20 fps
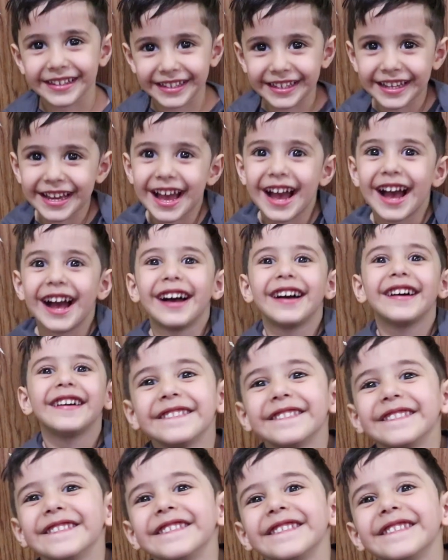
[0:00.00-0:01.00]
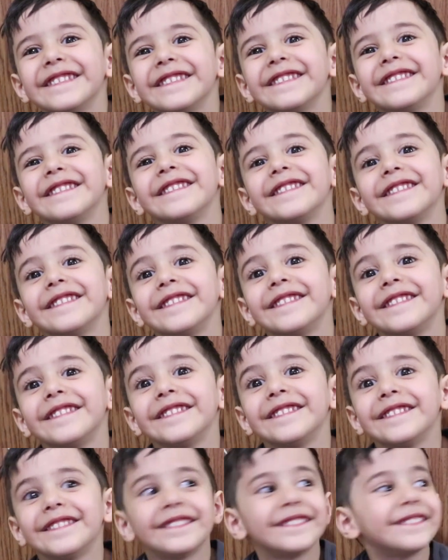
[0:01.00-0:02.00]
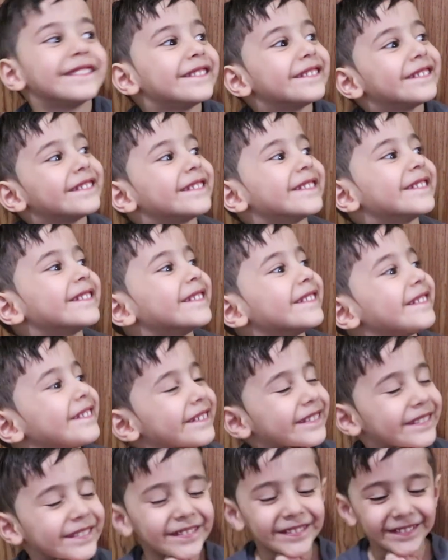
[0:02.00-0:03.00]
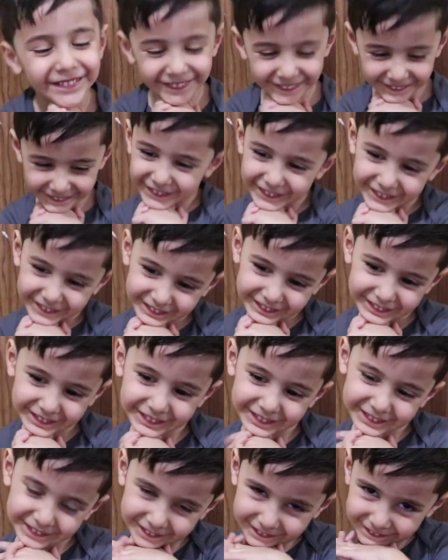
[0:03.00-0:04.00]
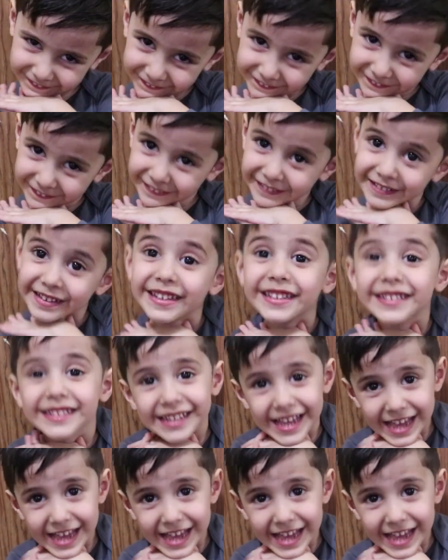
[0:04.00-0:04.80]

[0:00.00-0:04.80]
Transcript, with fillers: Yeah. Oh, well, I don't know who that is, but um, uh, have you heard the song? Yeah.